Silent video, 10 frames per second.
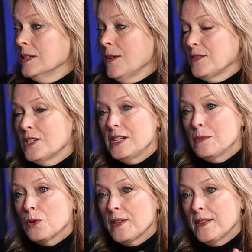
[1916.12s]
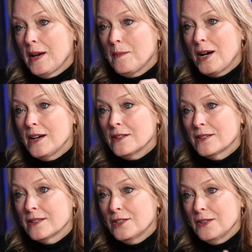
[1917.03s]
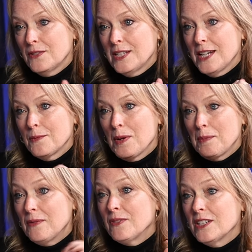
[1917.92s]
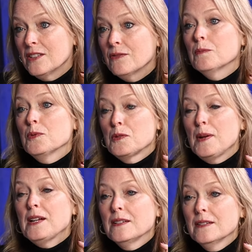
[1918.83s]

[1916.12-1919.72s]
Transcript: You have to see more than that box. So you have to take maybe even a different perspective.